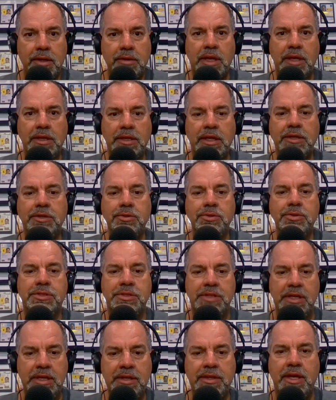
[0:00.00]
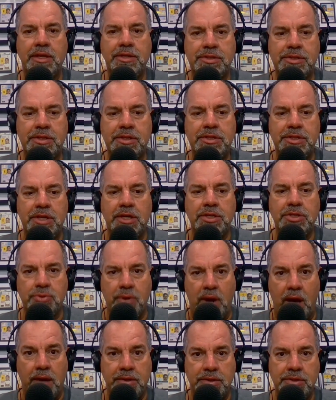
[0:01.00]
They need to see that C.J.
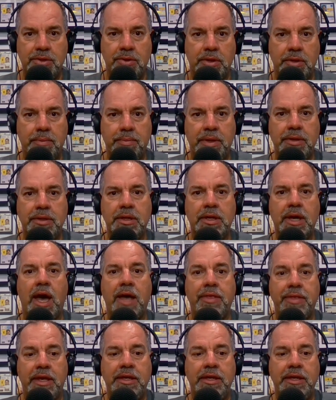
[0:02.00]
Stroud is going to be the guy.